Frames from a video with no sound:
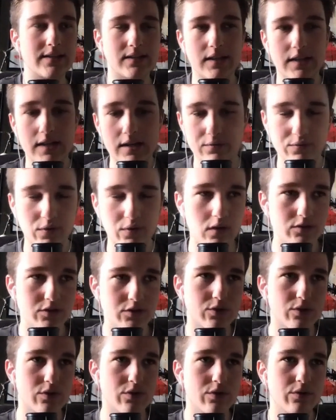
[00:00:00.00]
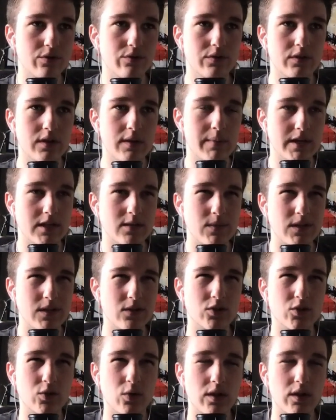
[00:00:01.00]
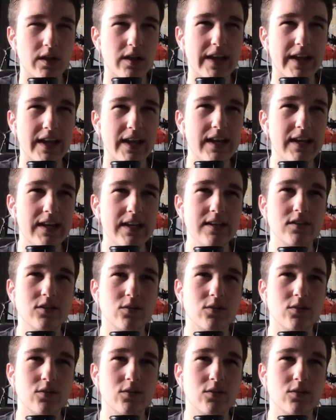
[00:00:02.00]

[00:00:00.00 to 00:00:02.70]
and then it falls through, then it makes me sort of look like an idiot.